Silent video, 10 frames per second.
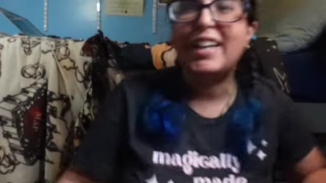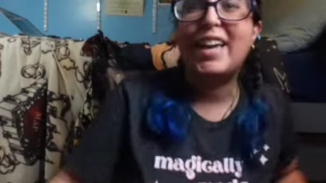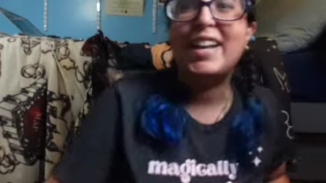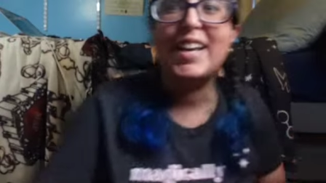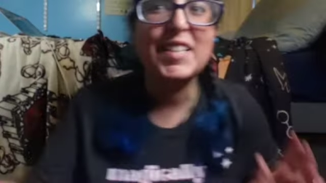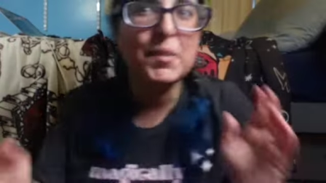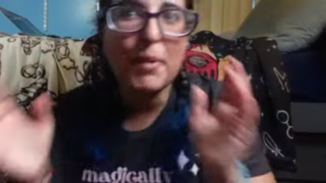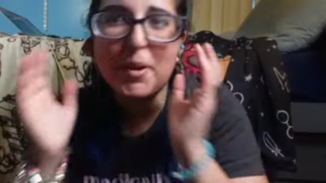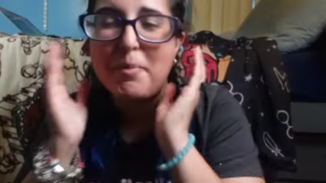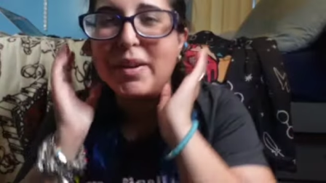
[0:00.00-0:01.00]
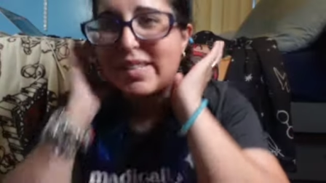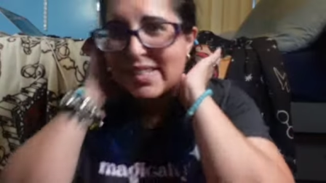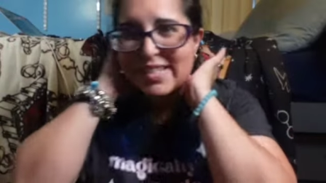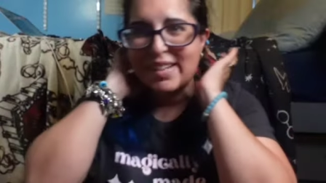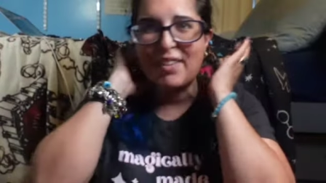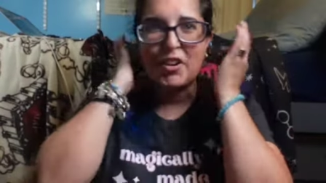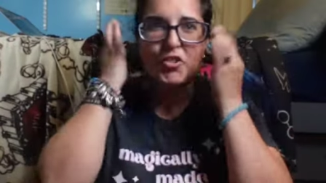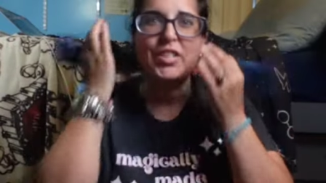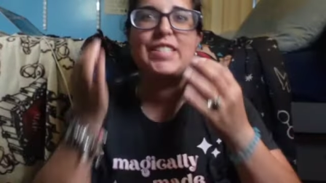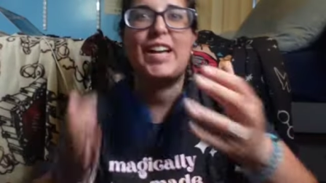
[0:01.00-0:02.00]
and it's been a bit since I've
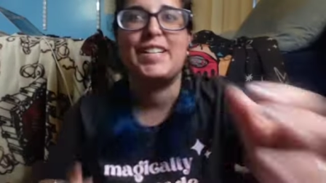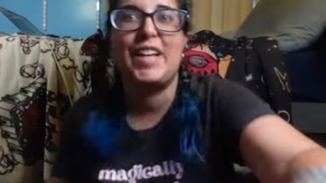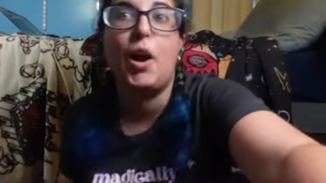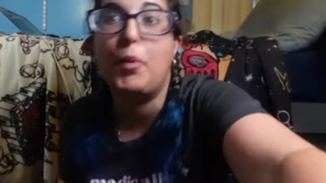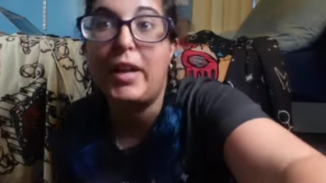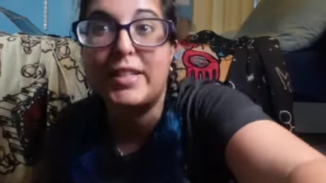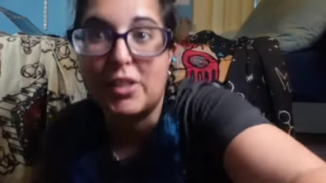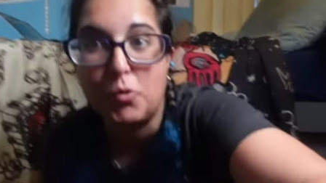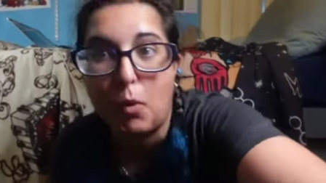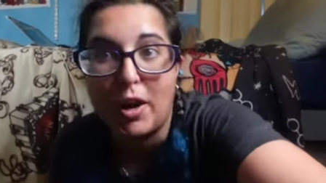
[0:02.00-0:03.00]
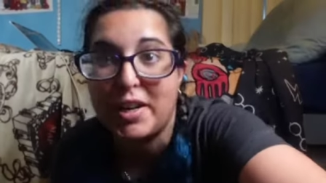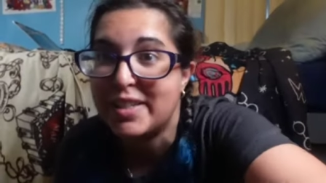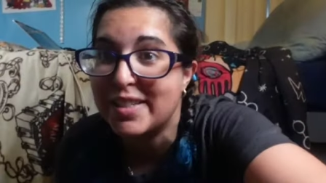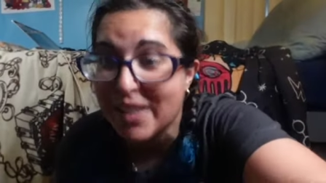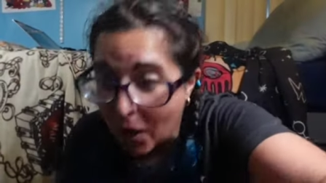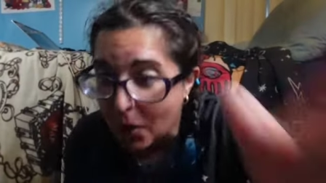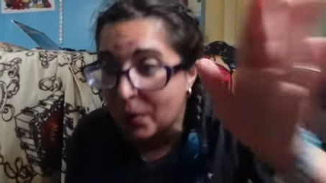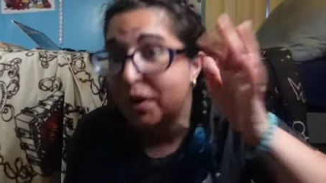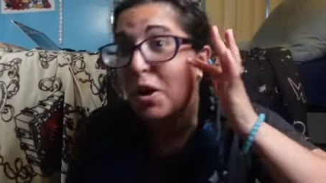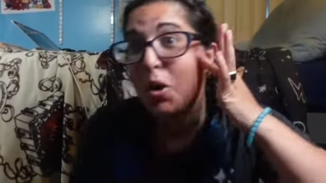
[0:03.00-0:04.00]
actually sat down and done one.
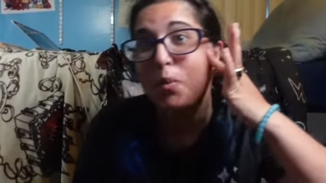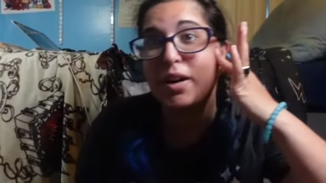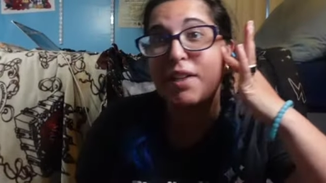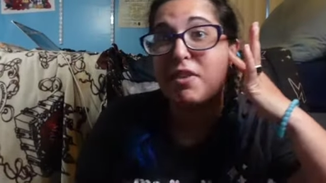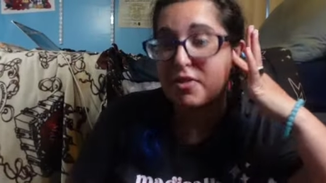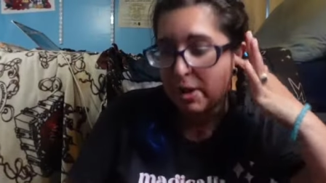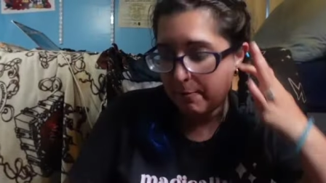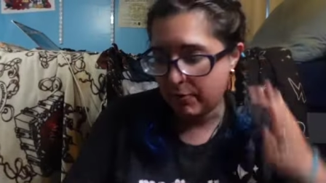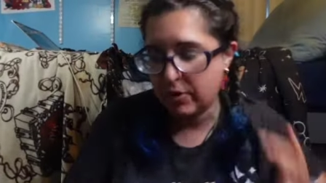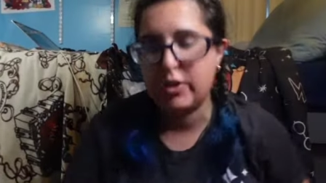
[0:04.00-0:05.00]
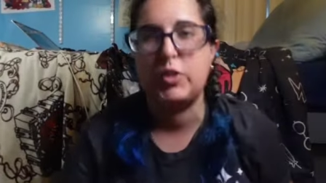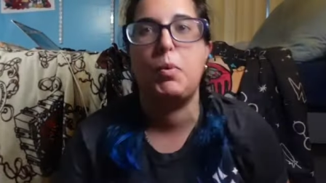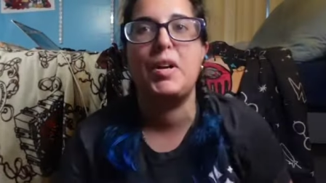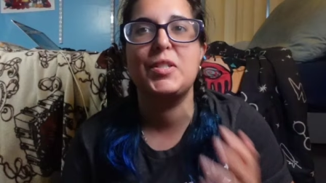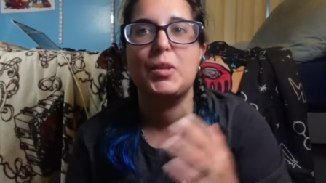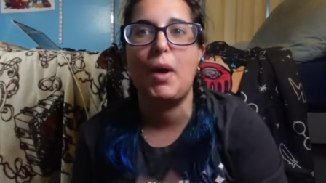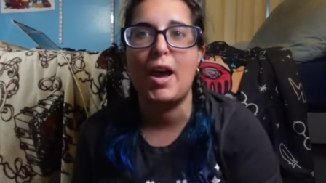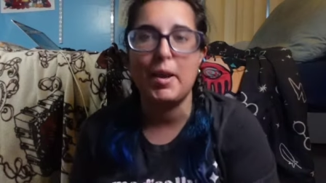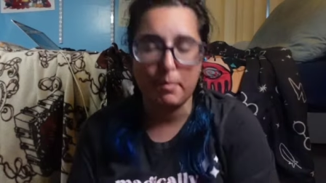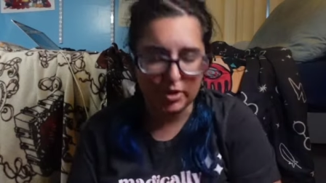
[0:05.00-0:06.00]
So we're gonna have a theme for this one. So I
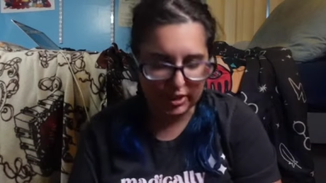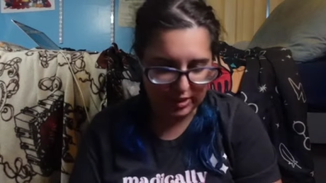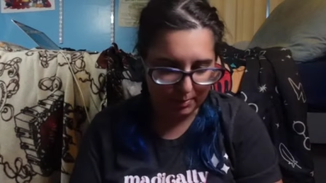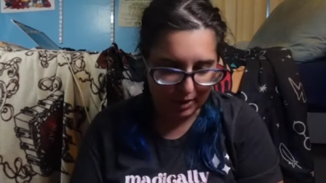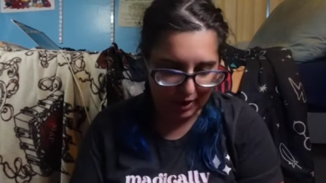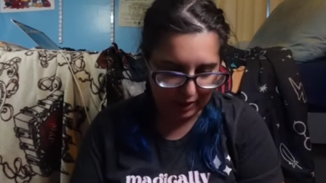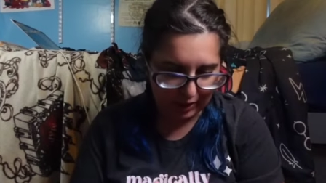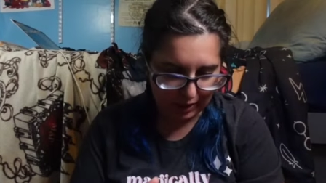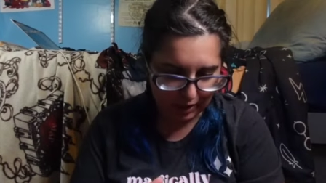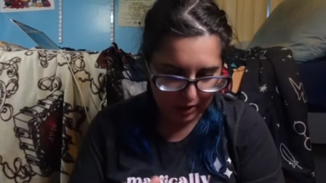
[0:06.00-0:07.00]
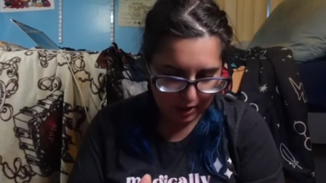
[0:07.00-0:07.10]
am participating